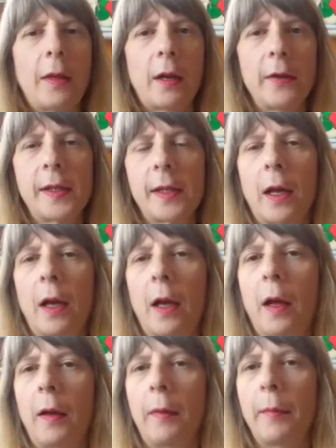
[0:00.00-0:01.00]
There is
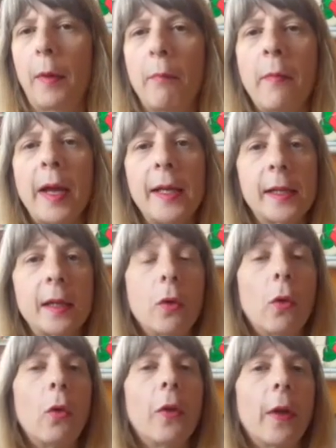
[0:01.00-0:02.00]
an amazing
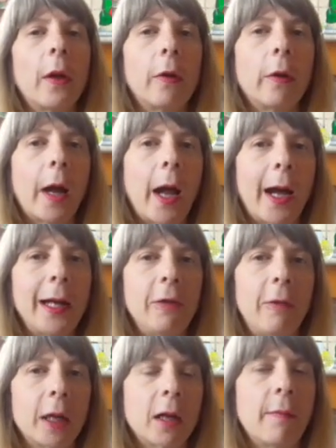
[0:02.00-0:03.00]
author who I
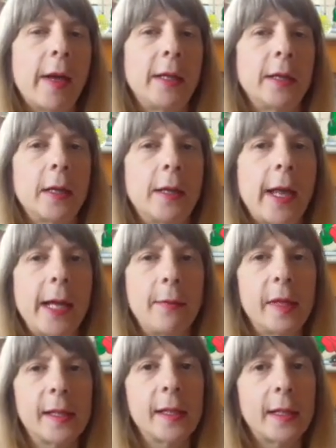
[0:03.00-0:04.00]
highly recommend. Her
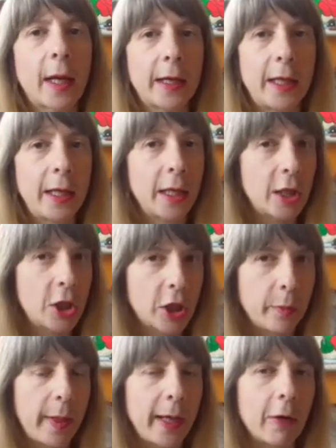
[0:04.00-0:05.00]
name is Dani
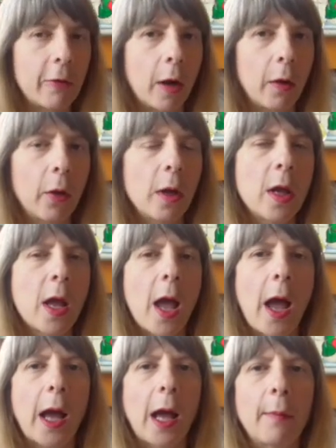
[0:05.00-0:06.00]
Shapiro.
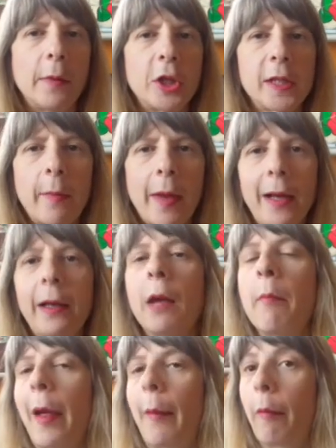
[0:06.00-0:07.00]
She's
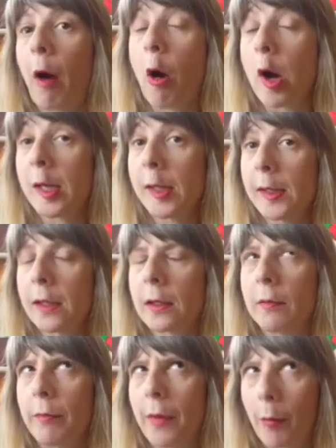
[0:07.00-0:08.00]
mainly a memoirist,
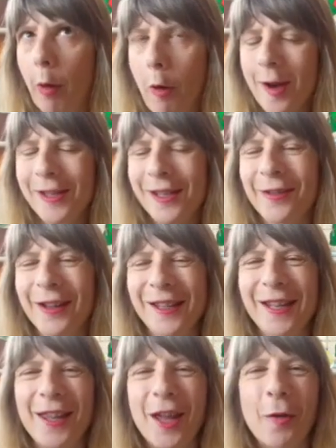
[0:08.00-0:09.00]
I
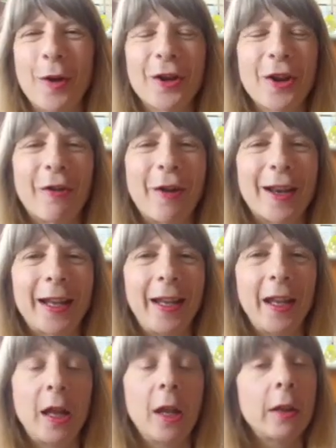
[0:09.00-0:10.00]
can say that word
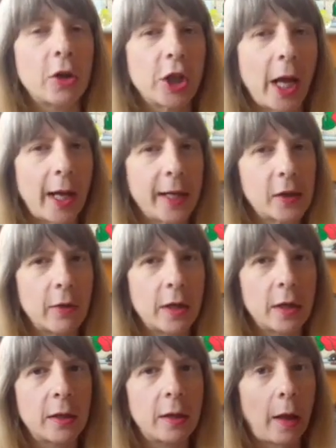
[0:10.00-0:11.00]
correctly, though she has
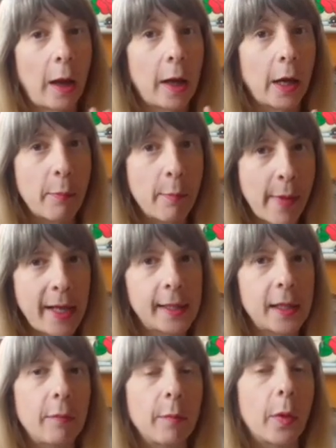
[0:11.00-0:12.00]
written an
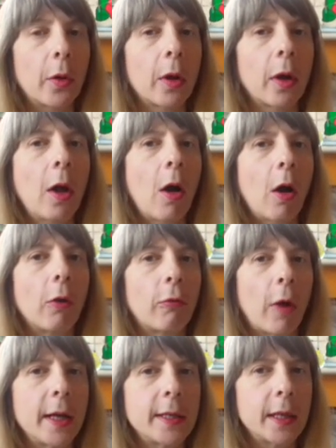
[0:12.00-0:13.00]
amazing book
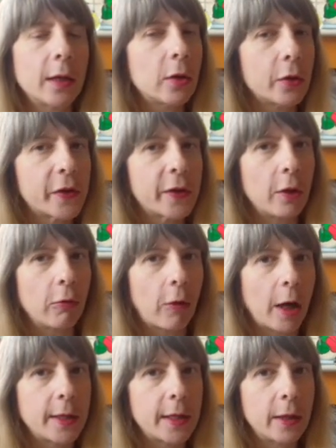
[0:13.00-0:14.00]
on writing called Still
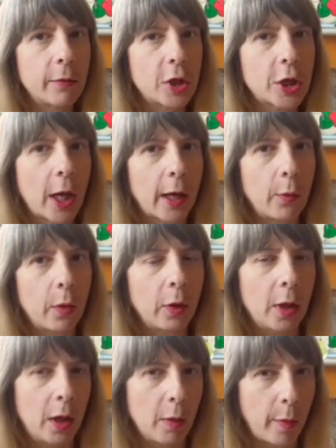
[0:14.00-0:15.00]
Writing, which I
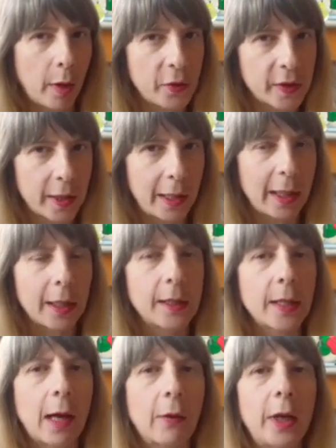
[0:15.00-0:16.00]
will post a
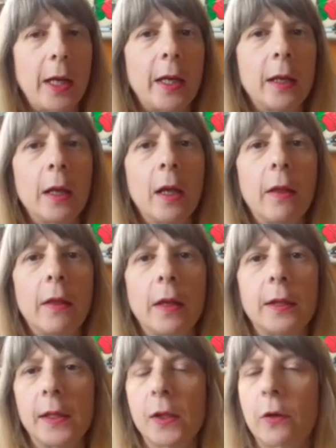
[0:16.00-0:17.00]
link down in
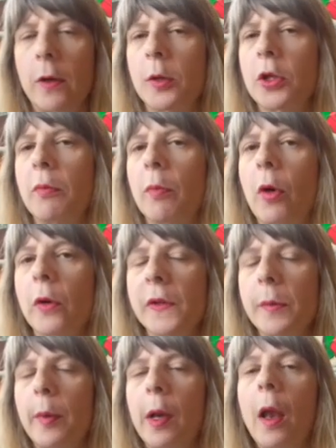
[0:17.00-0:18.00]
the description
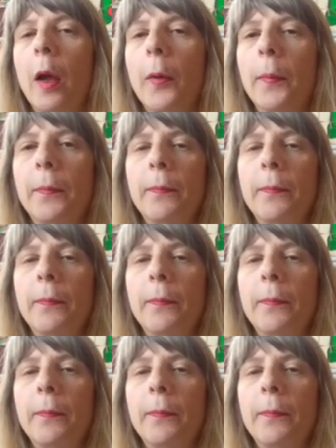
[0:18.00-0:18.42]
box below.